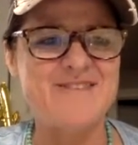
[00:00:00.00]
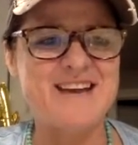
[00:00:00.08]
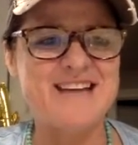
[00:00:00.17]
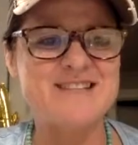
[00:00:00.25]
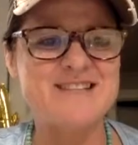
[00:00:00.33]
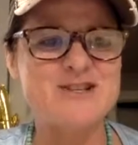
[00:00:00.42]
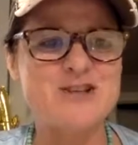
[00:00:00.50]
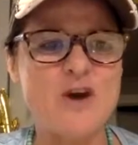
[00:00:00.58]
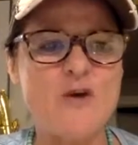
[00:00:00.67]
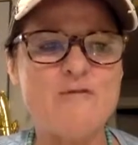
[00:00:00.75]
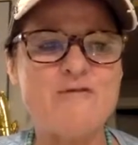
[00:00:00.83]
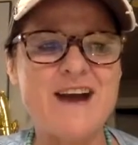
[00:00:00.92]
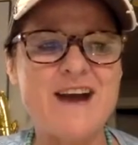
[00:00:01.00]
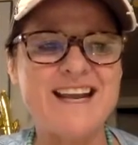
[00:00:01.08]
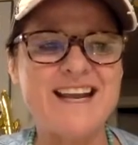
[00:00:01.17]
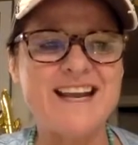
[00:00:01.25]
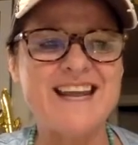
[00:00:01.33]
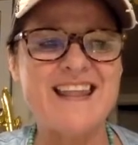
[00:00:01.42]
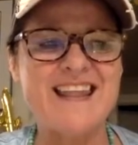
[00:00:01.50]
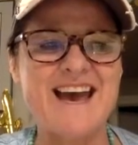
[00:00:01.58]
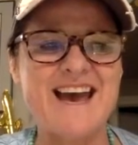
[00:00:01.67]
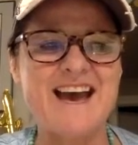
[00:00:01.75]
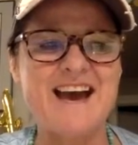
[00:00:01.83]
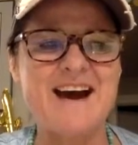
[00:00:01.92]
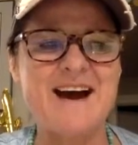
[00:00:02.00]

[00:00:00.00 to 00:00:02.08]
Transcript: it's so funny that